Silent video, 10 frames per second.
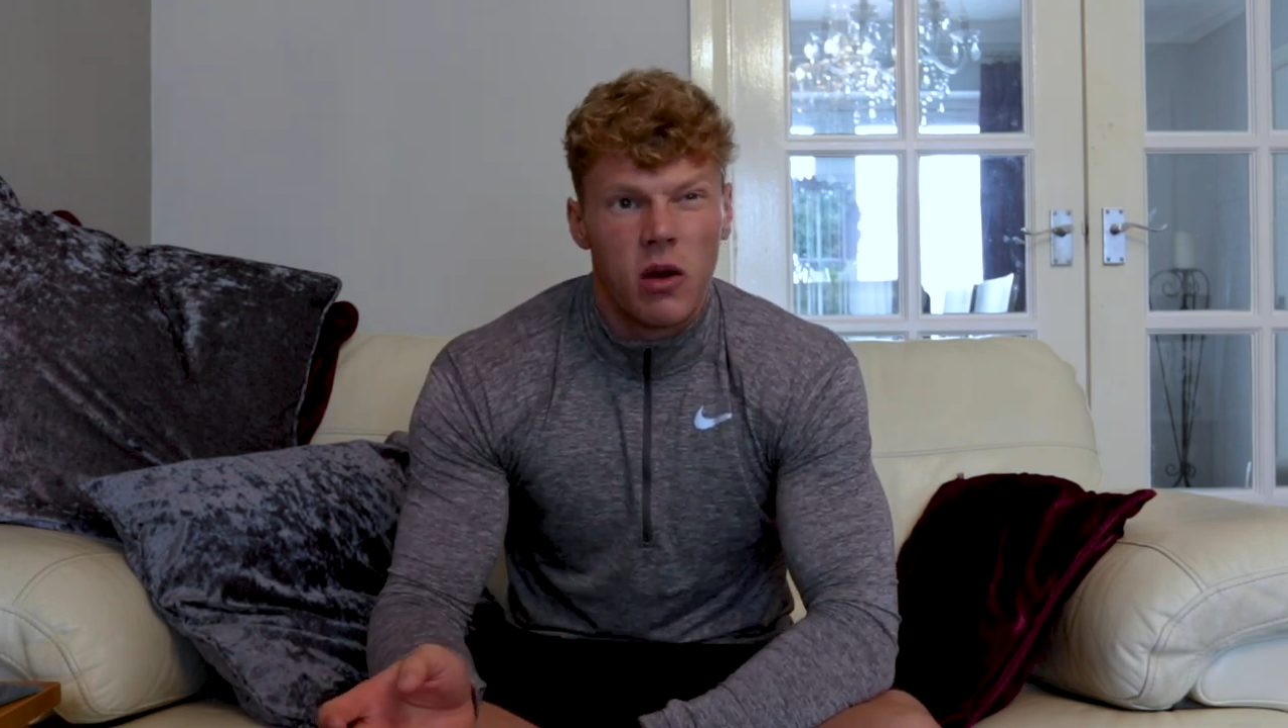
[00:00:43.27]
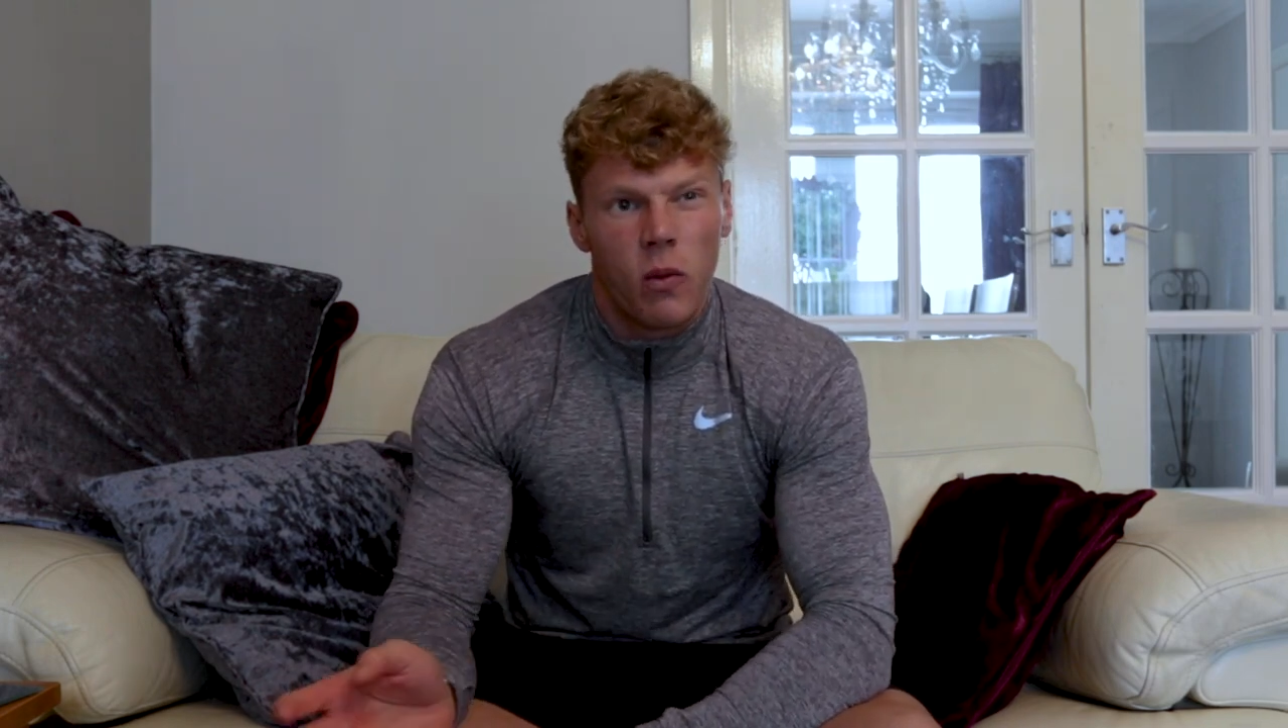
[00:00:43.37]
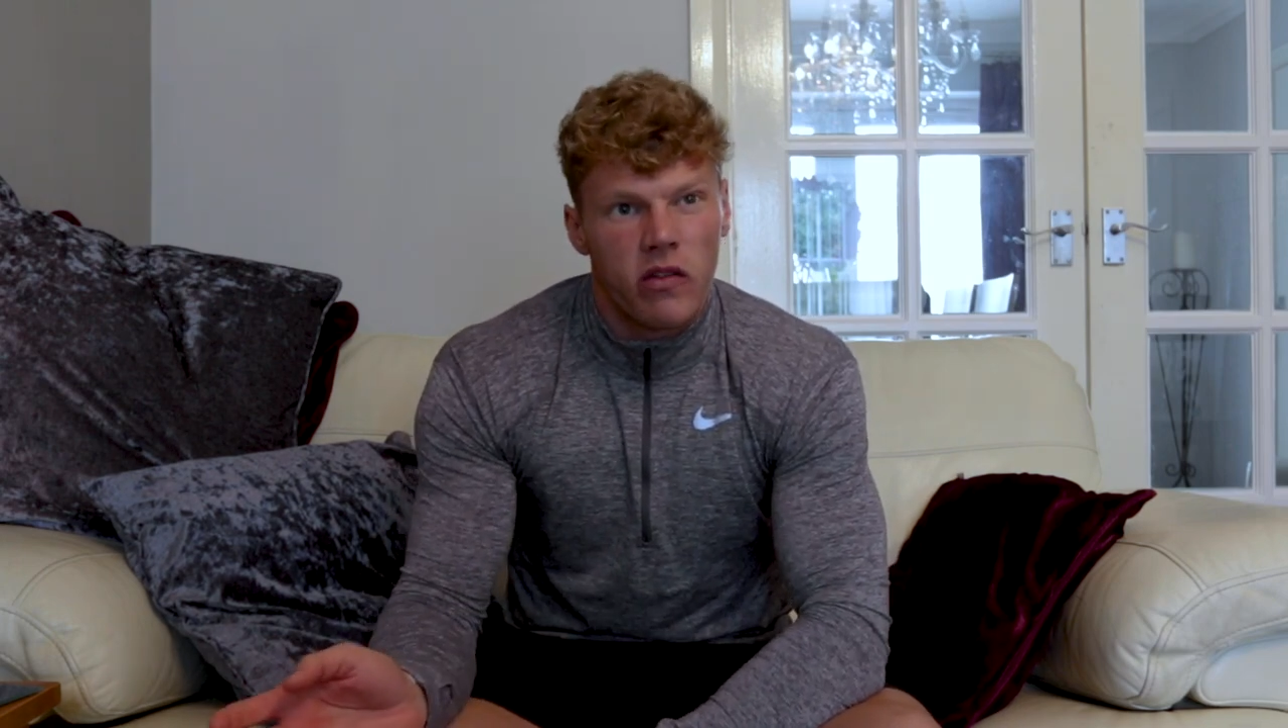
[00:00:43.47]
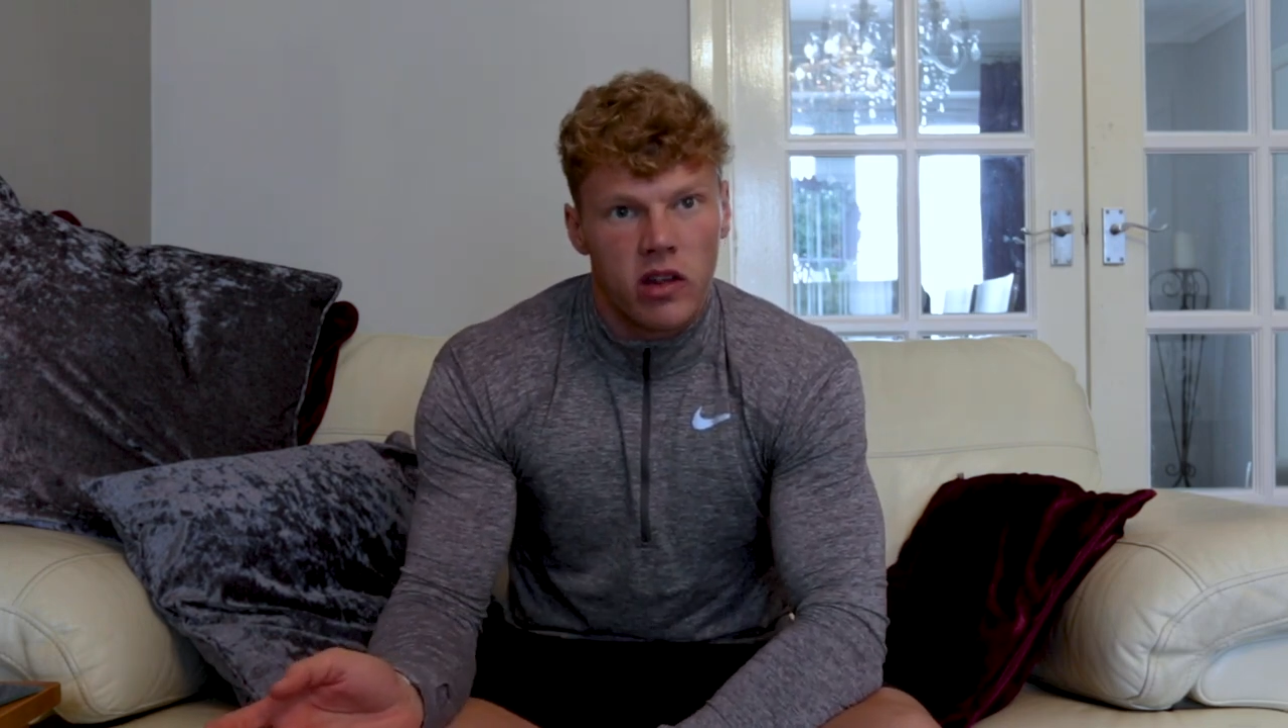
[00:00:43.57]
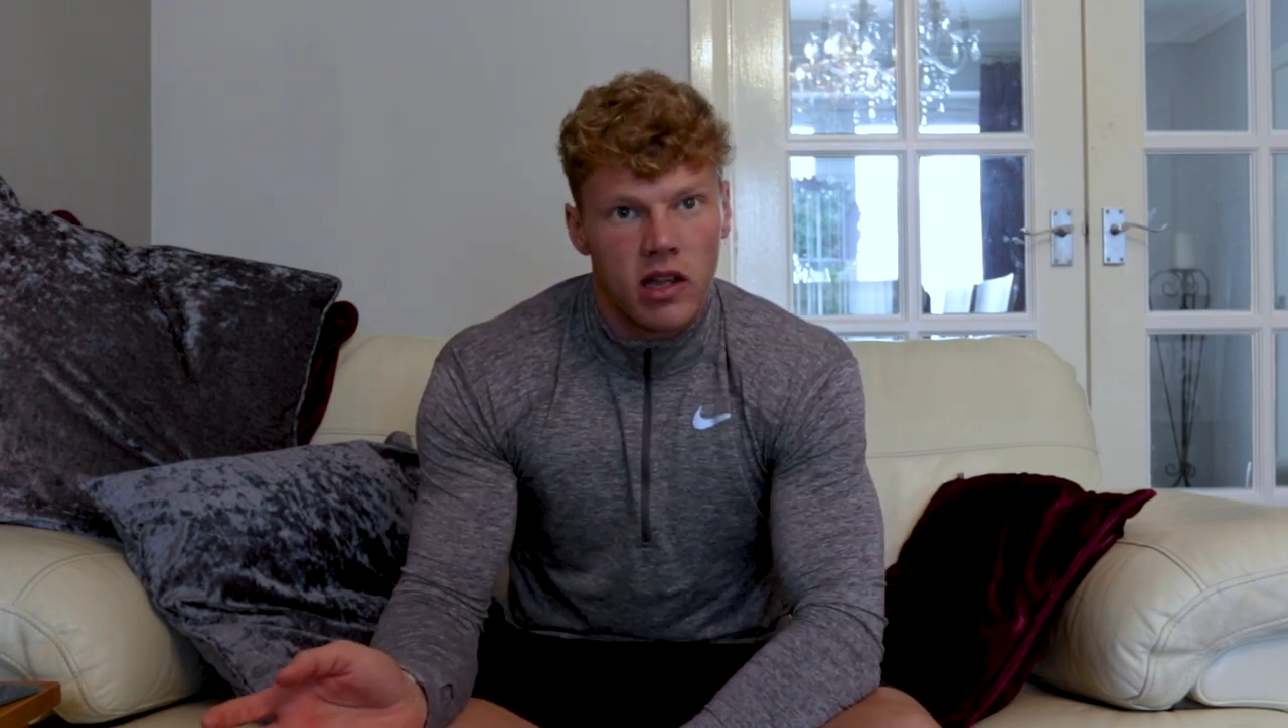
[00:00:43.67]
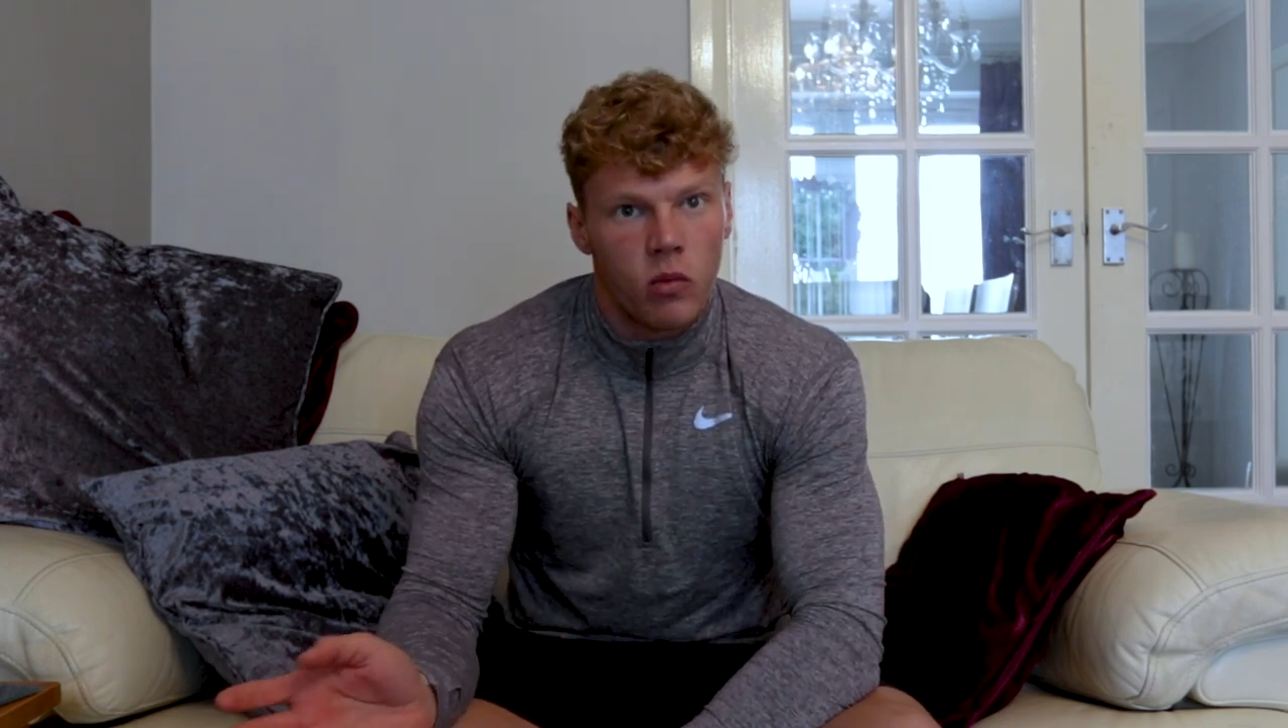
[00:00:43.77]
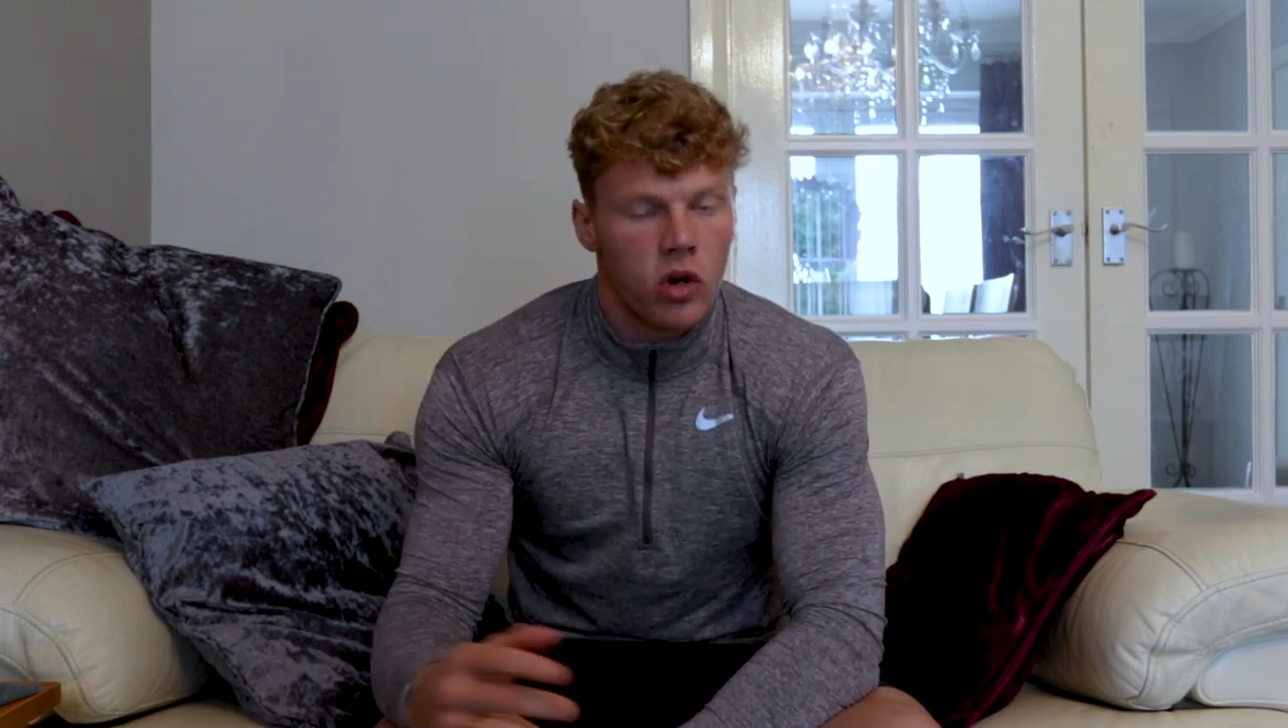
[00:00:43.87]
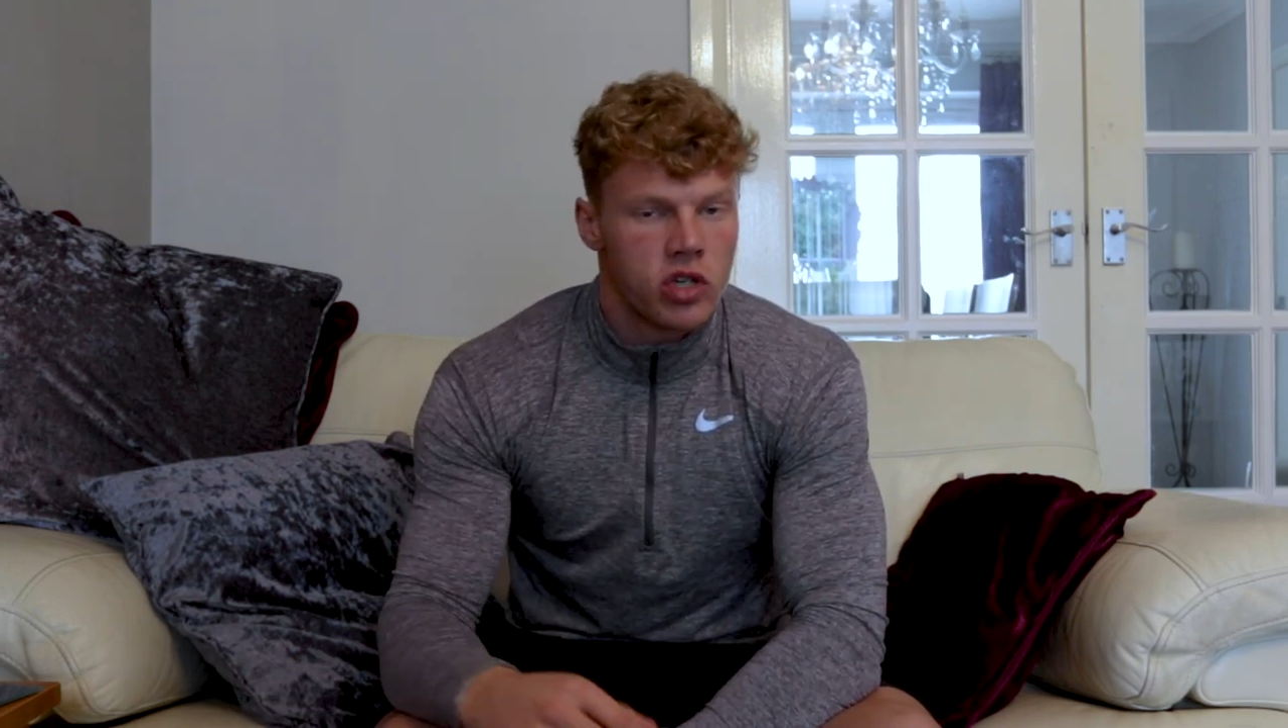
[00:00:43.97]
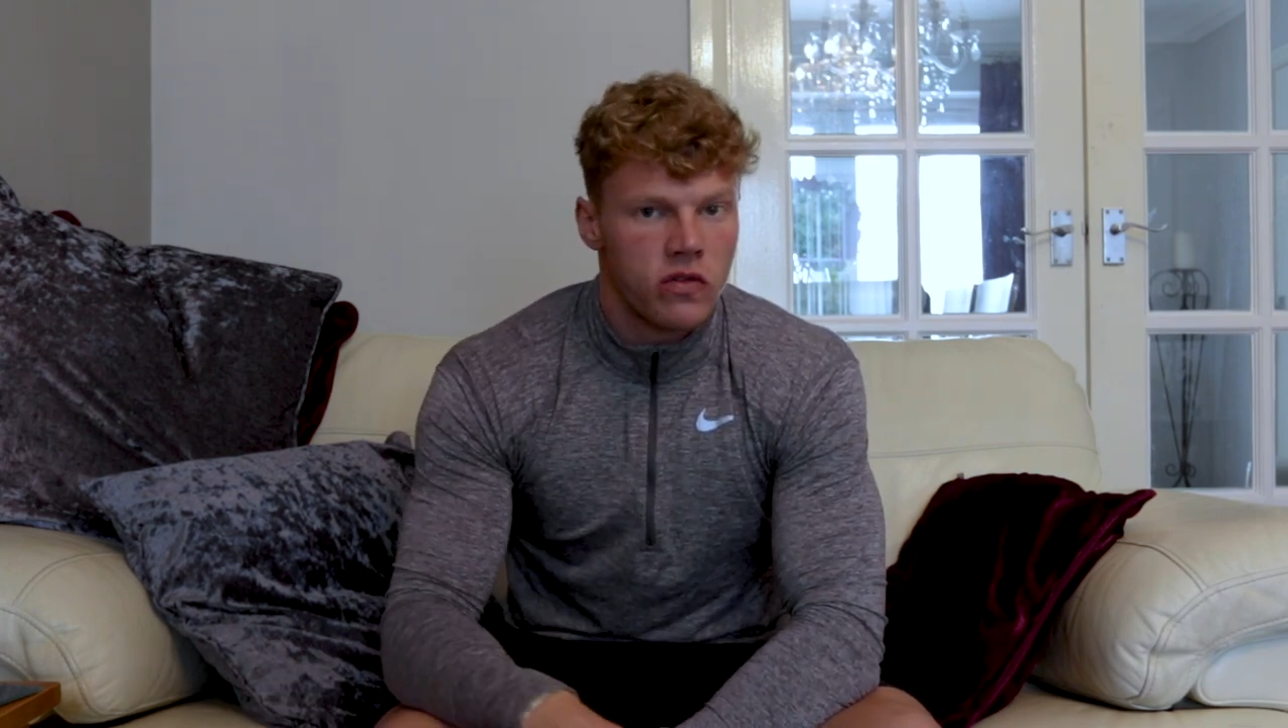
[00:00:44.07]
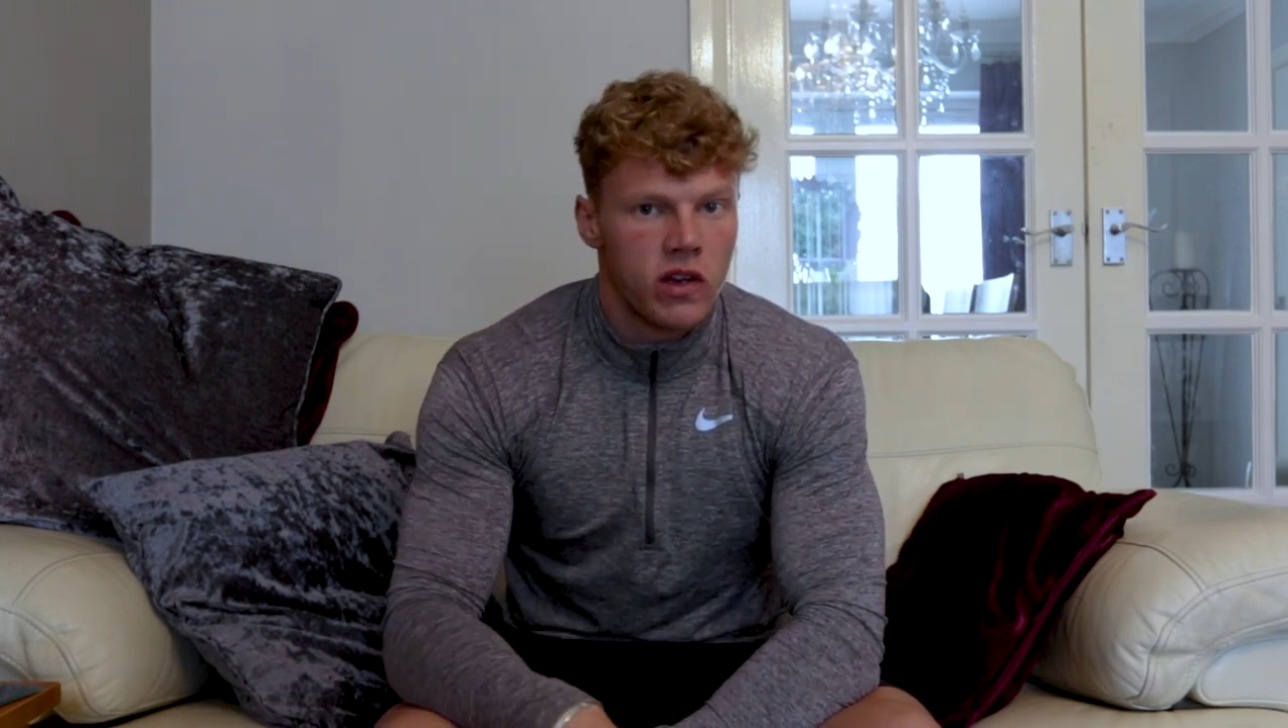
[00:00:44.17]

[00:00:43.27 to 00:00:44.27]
whether they watch a